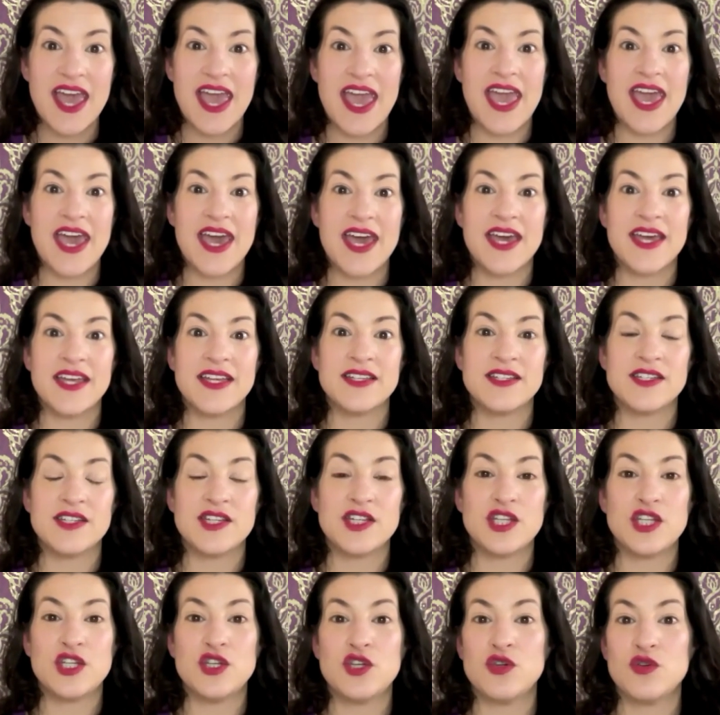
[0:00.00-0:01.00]

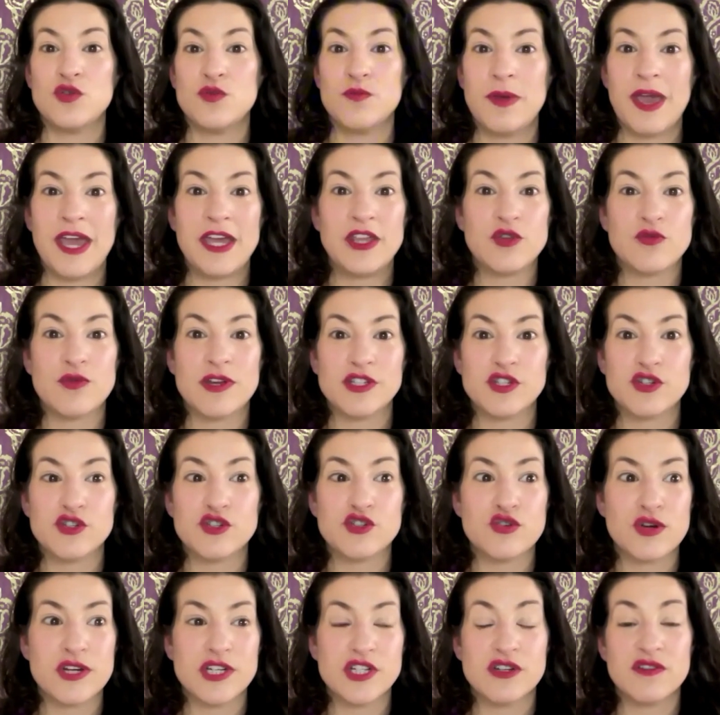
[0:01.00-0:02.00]
and you paid the
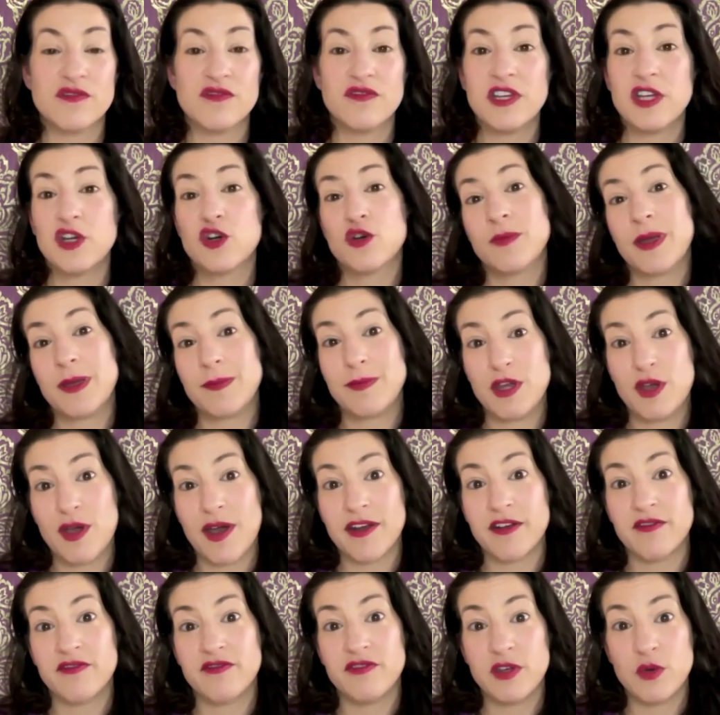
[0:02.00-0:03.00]
registration fee, or maybe you
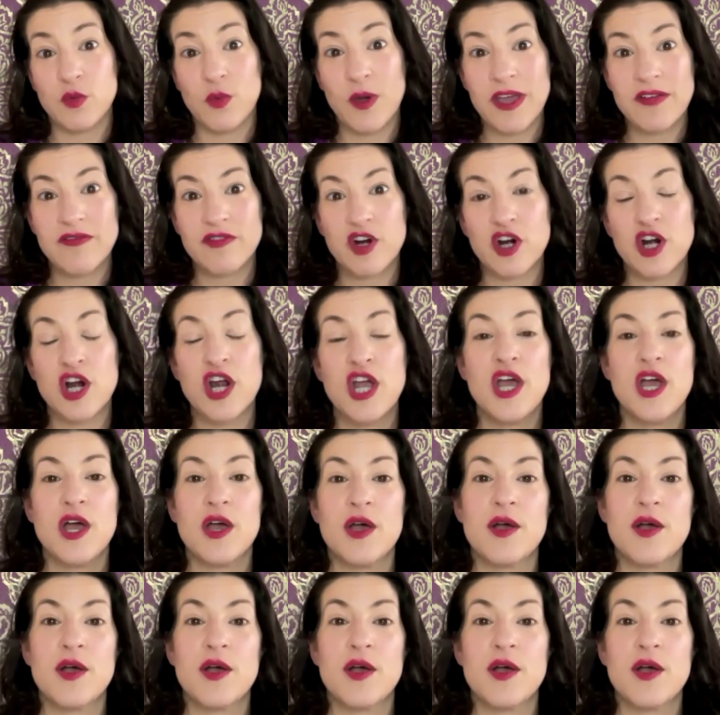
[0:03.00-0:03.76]
had a fee waiver,